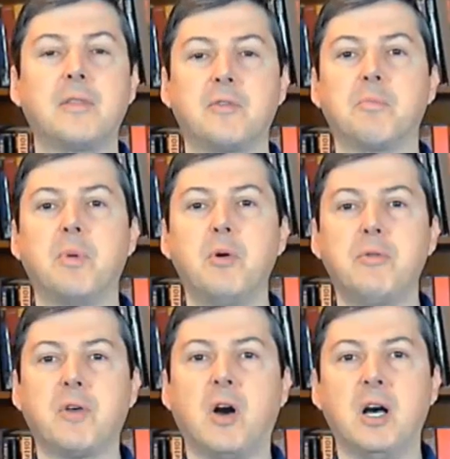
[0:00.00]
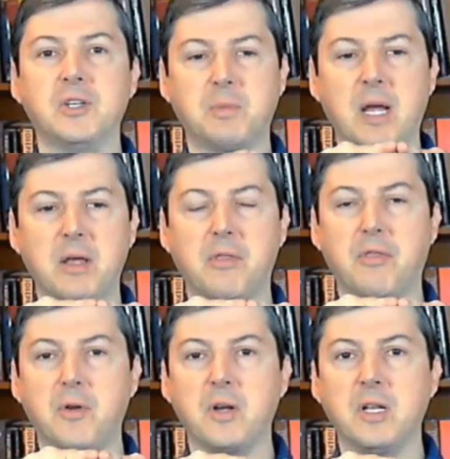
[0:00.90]
Rather, they're both caused by
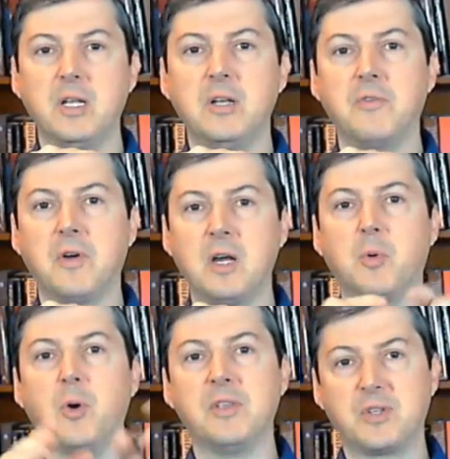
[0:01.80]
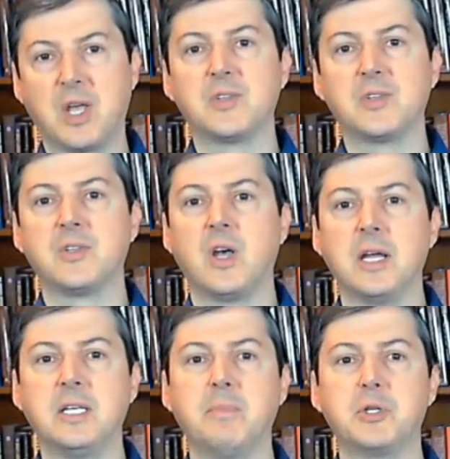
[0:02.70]
a third variable, in this
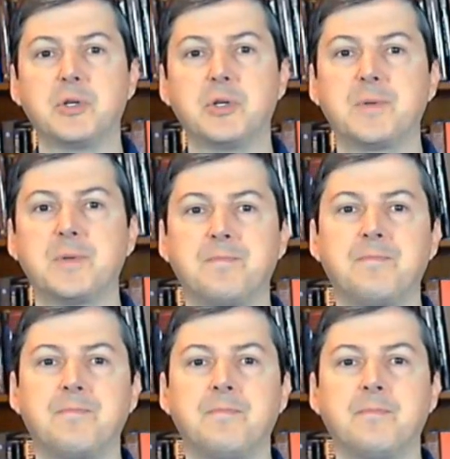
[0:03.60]
case, high temperatures.